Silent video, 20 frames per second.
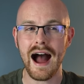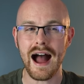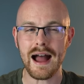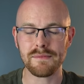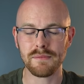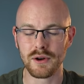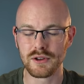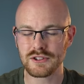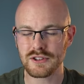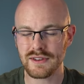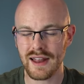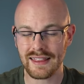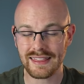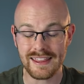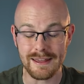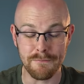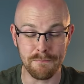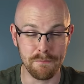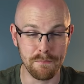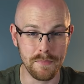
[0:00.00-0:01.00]
I'm also not
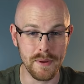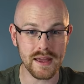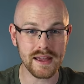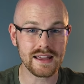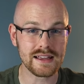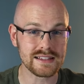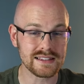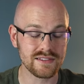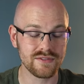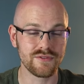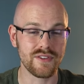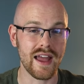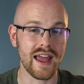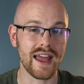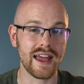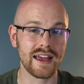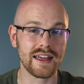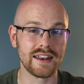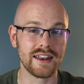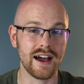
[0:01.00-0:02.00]
the biggest
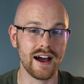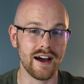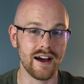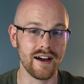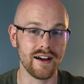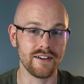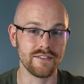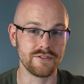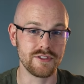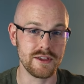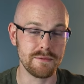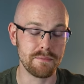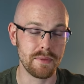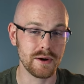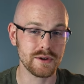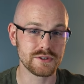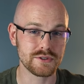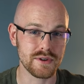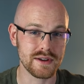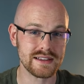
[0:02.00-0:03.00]
fan of the
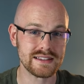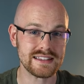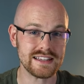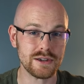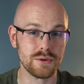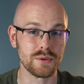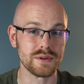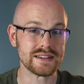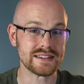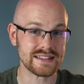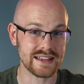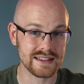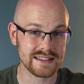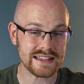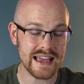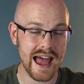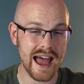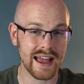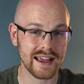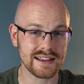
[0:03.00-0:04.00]
PostgreSQL
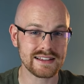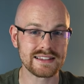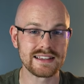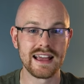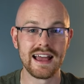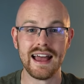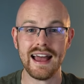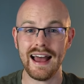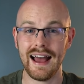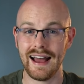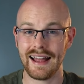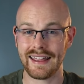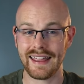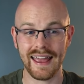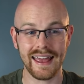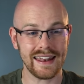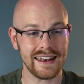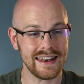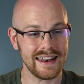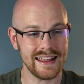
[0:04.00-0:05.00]
syntax.
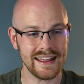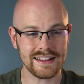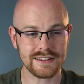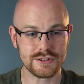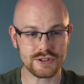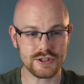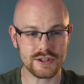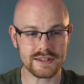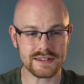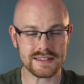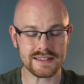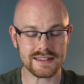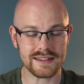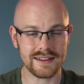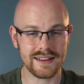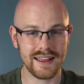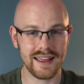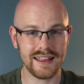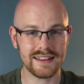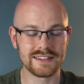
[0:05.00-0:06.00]
Again, it's just
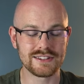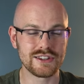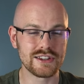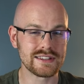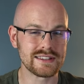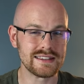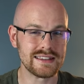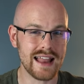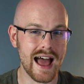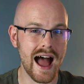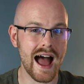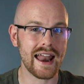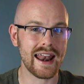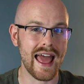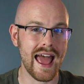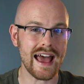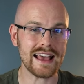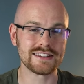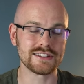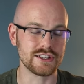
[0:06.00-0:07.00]
it's just
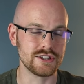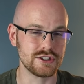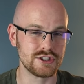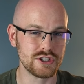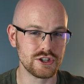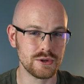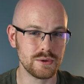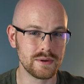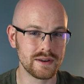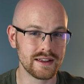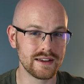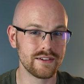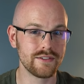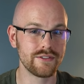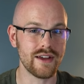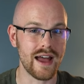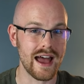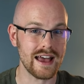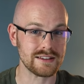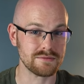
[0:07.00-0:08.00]
not as
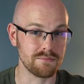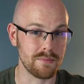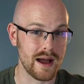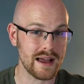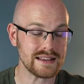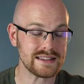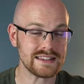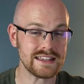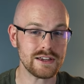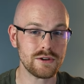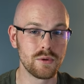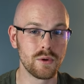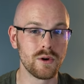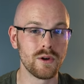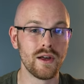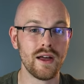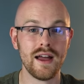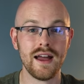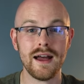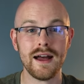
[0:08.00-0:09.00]
intuitive as
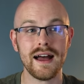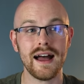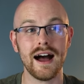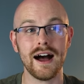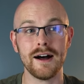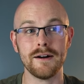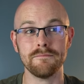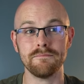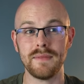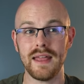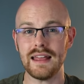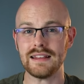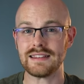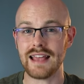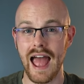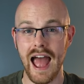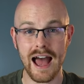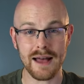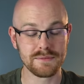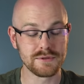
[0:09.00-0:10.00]
MySQL. Um, it's
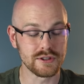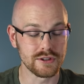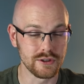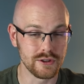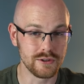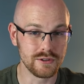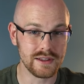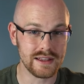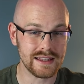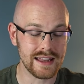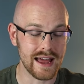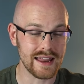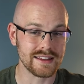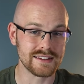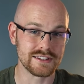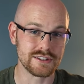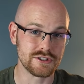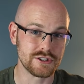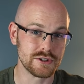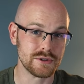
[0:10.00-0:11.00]
absolutely not
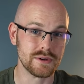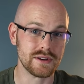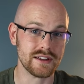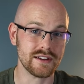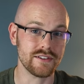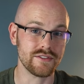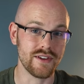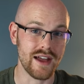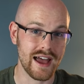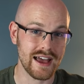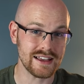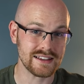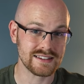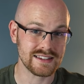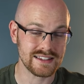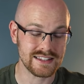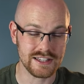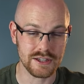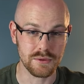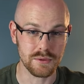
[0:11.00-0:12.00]
as intuitive
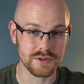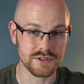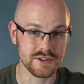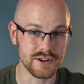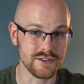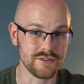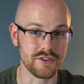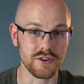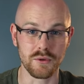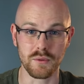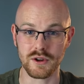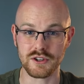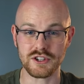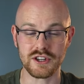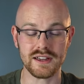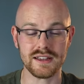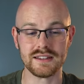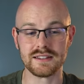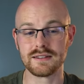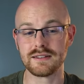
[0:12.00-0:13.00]
as SQL Server, which
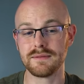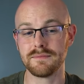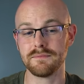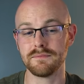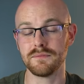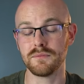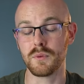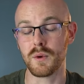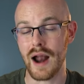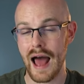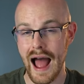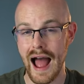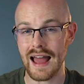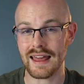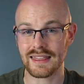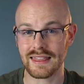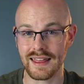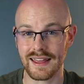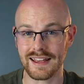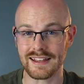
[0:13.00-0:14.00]
is what
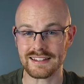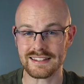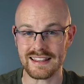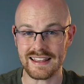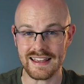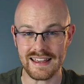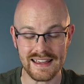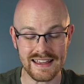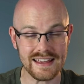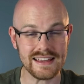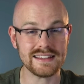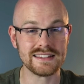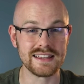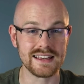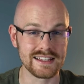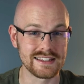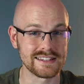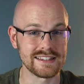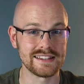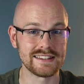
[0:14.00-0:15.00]
I think is the
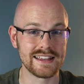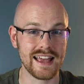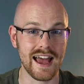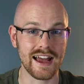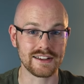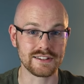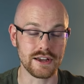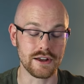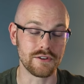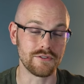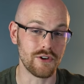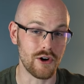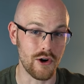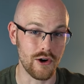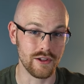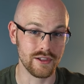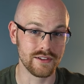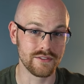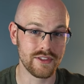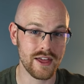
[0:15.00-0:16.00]
easiest syntax out of
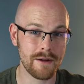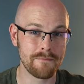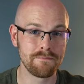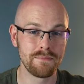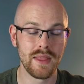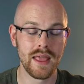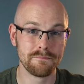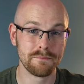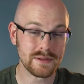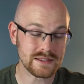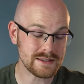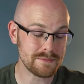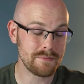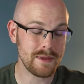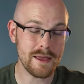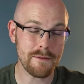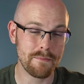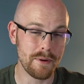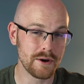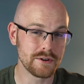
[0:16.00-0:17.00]
all of them. But to
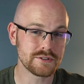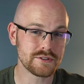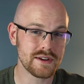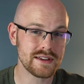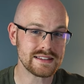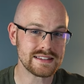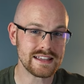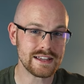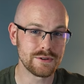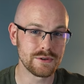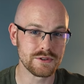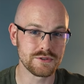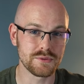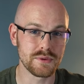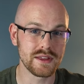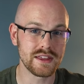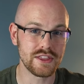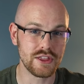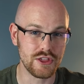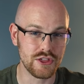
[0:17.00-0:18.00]
me, PostgreSQL is
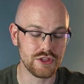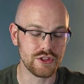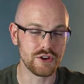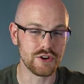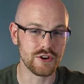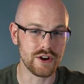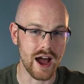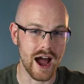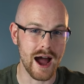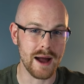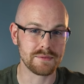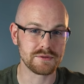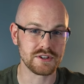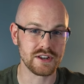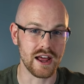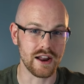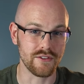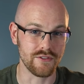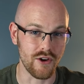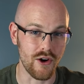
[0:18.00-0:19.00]
really the third
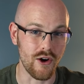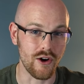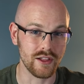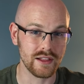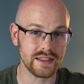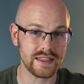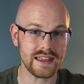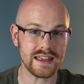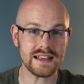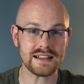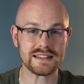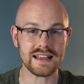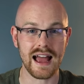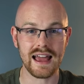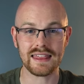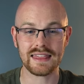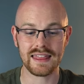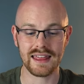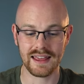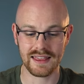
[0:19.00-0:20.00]
option out of all of these.
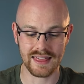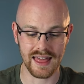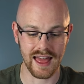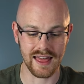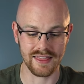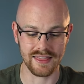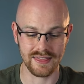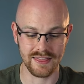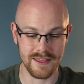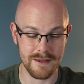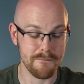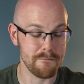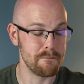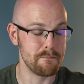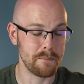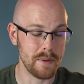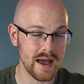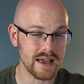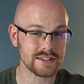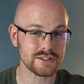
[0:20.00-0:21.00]
I think that the
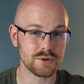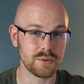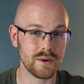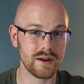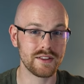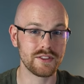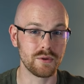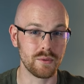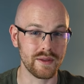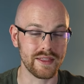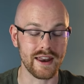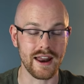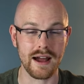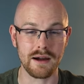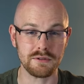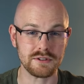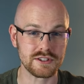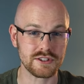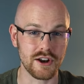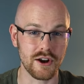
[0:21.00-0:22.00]
best one, the one that
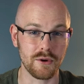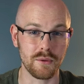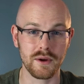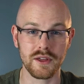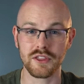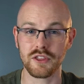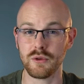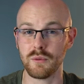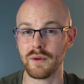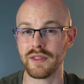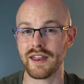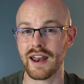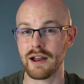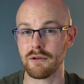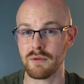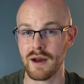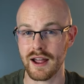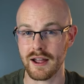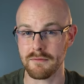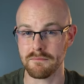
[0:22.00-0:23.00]
I would start with, and the one that I
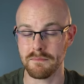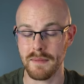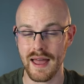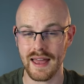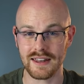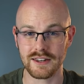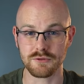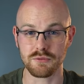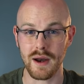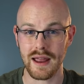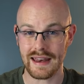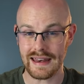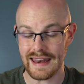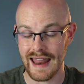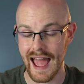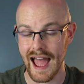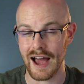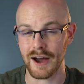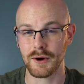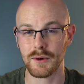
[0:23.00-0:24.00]
recommend right
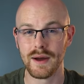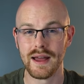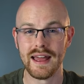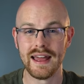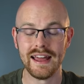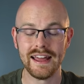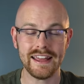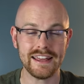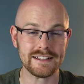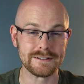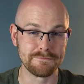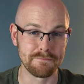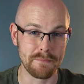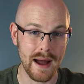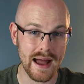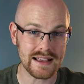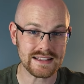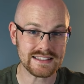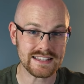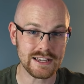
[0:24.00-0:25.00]
now is
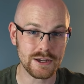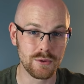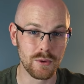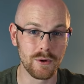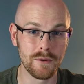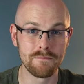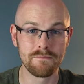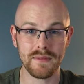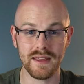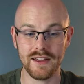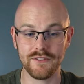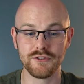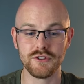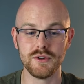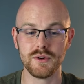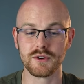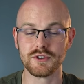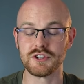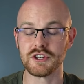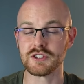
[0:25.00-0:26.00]
MySQL if
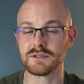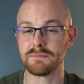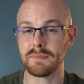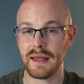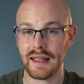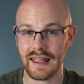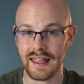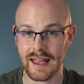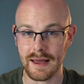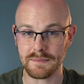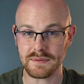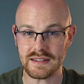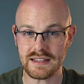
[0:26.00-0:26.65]
you were just picking up